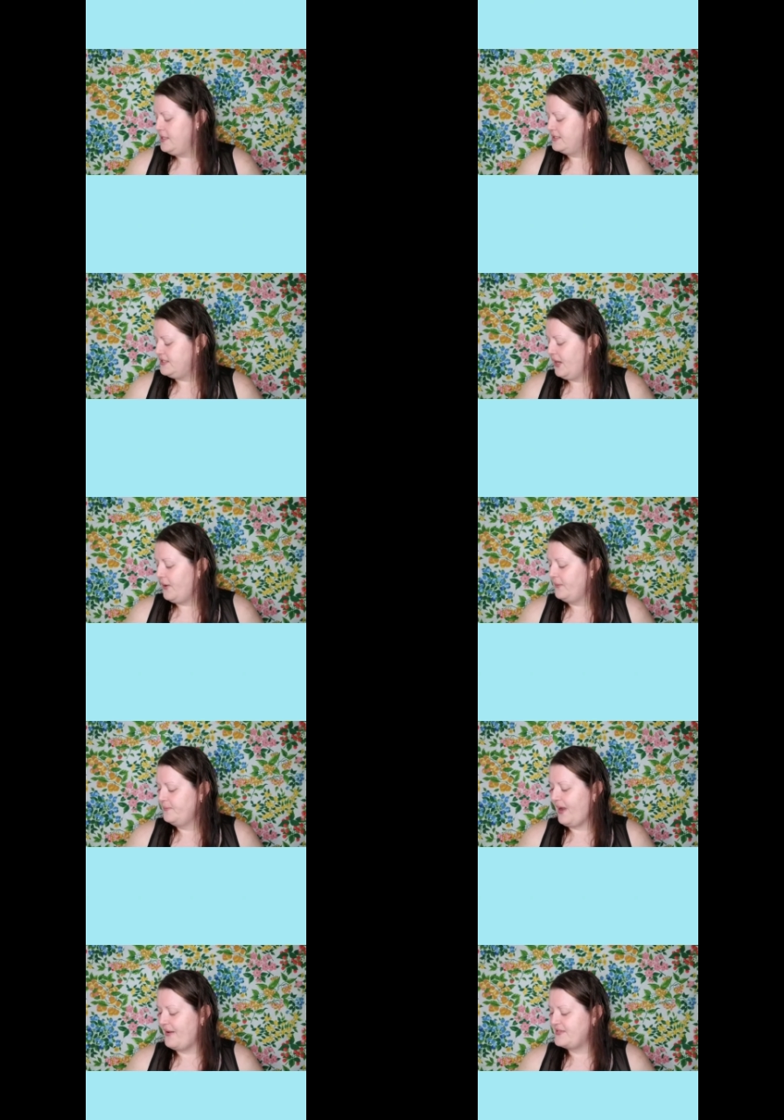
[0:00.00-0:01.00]
So
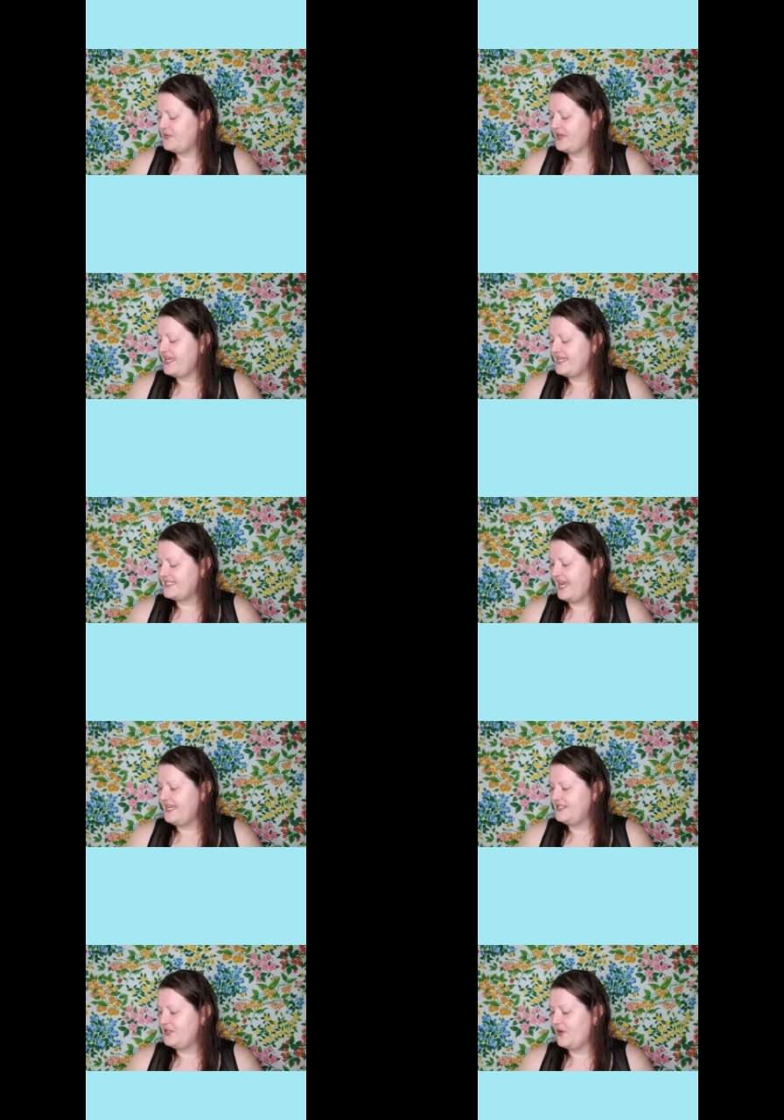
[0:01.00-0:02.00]
I was really
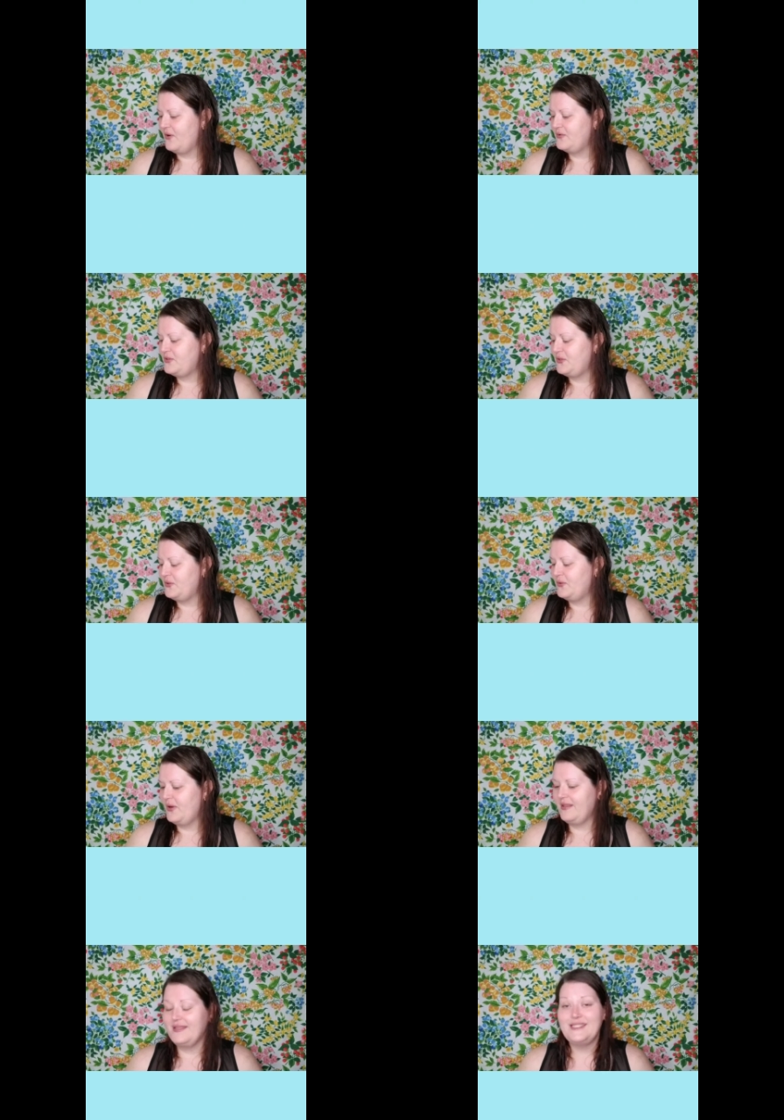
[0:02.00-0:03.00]
excited to go to
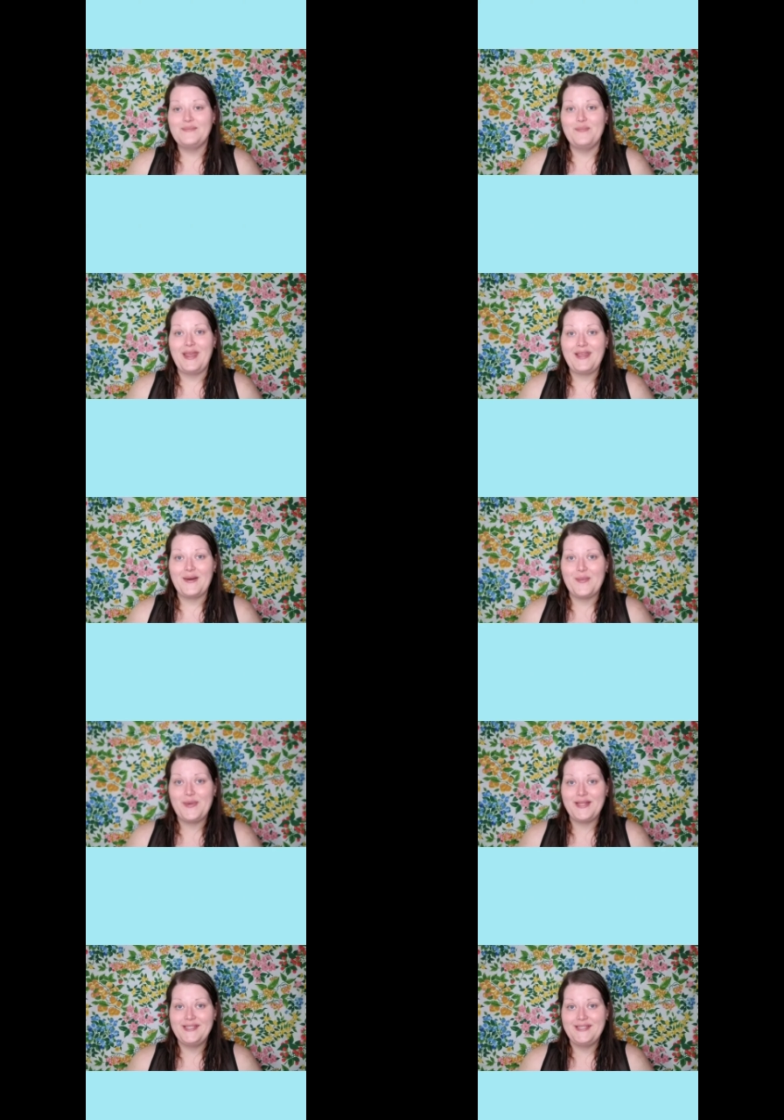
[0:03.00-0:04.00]
this makeup
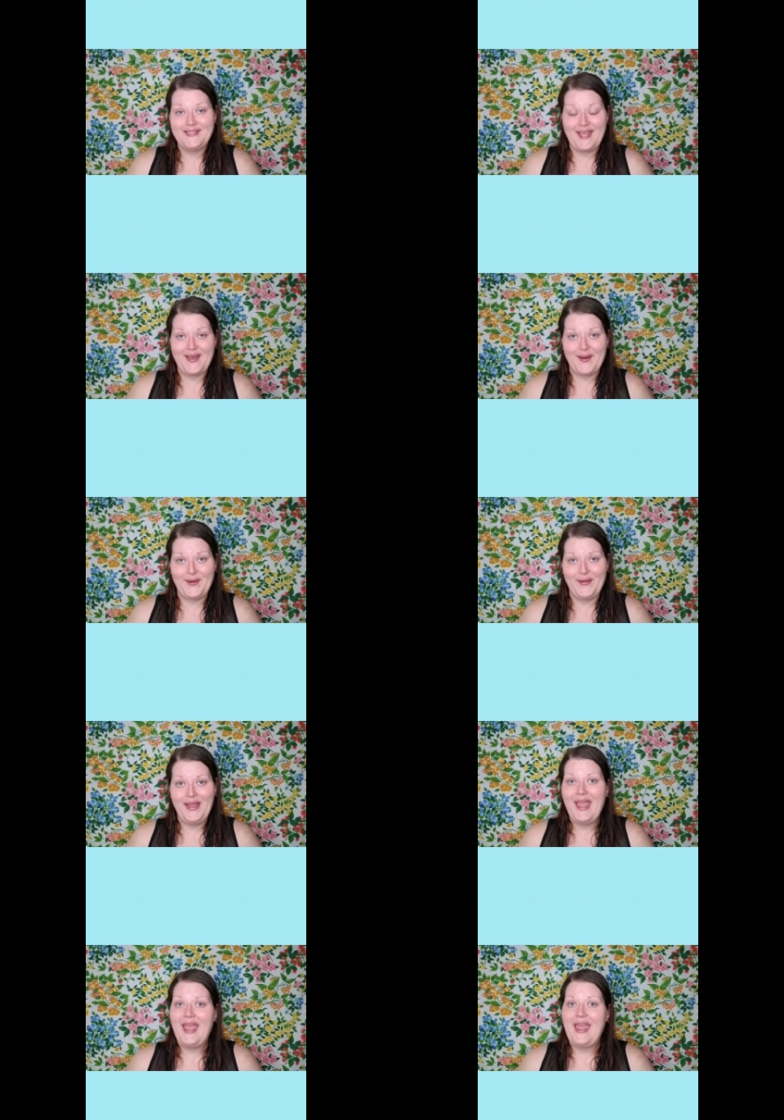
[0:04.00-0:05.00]
sale
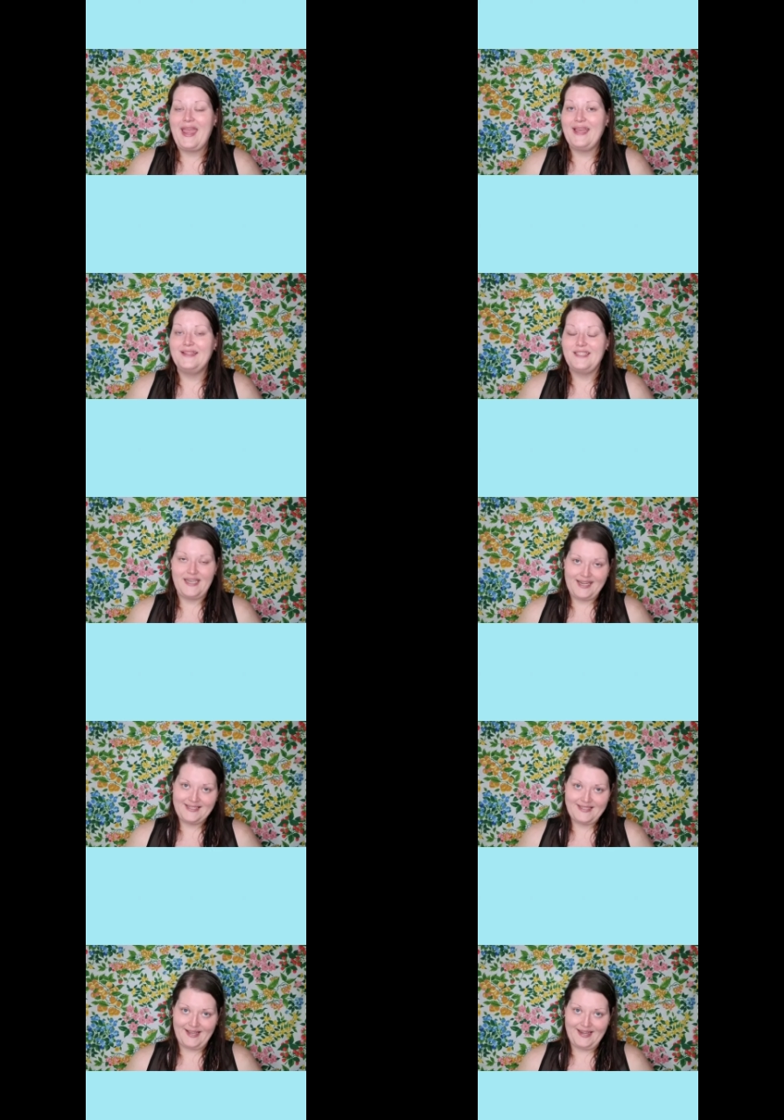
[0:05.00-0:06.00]
and
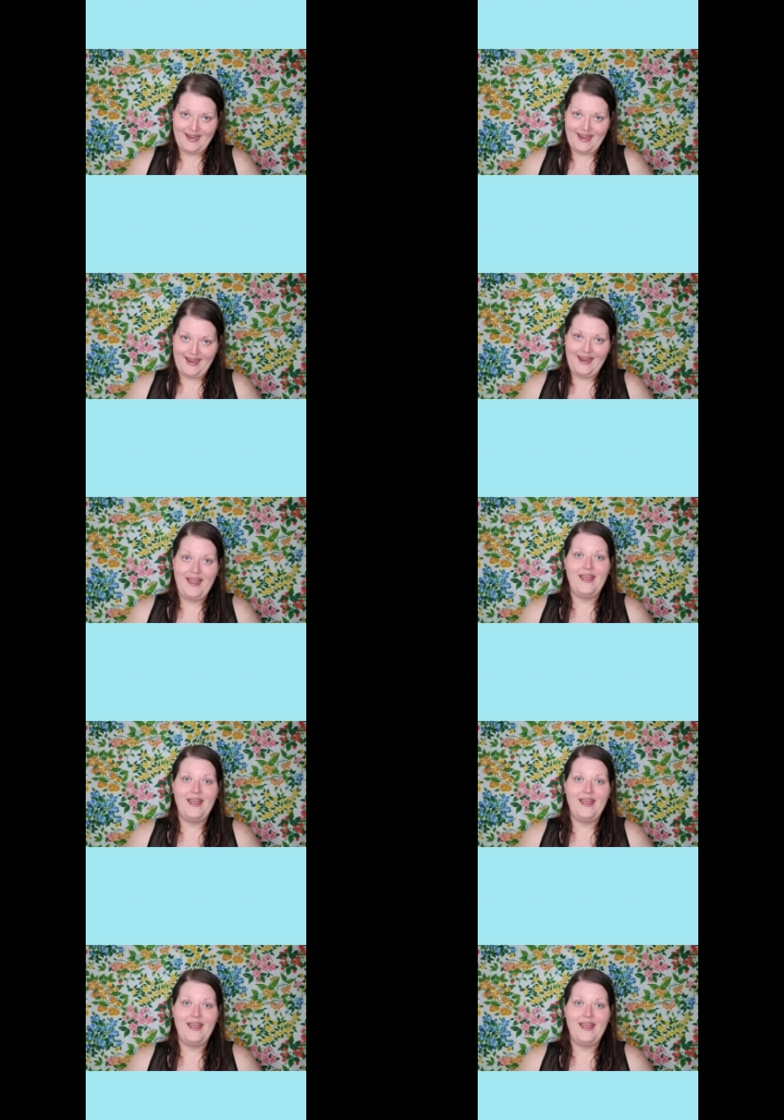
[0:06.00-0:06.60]
today's Sunday.